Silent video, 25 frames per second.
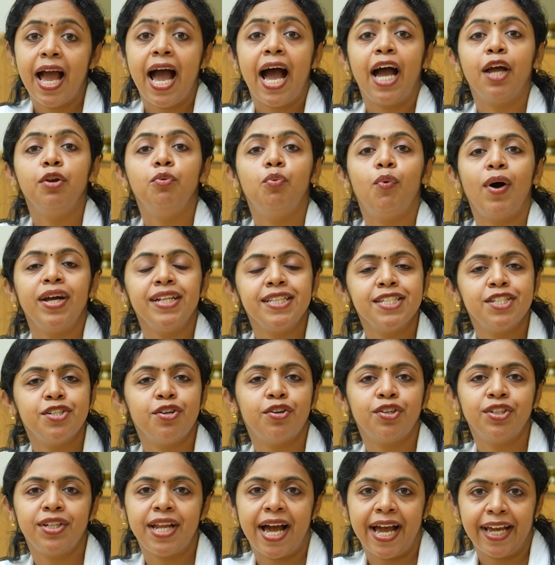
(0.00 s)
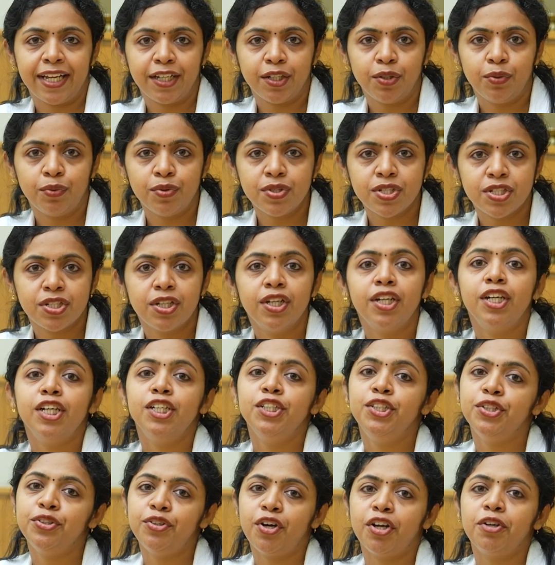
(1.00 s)
And once you're diagnosed,
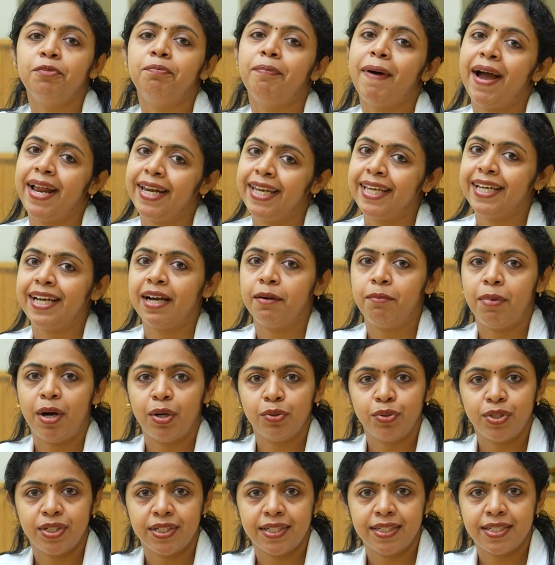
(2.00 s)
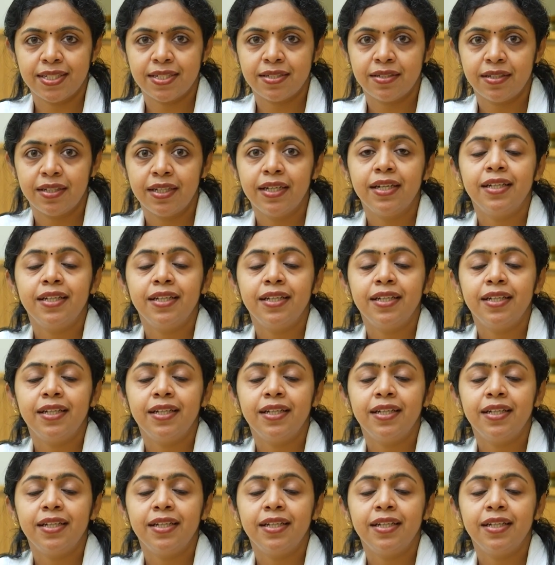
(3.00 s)
do not panic about it.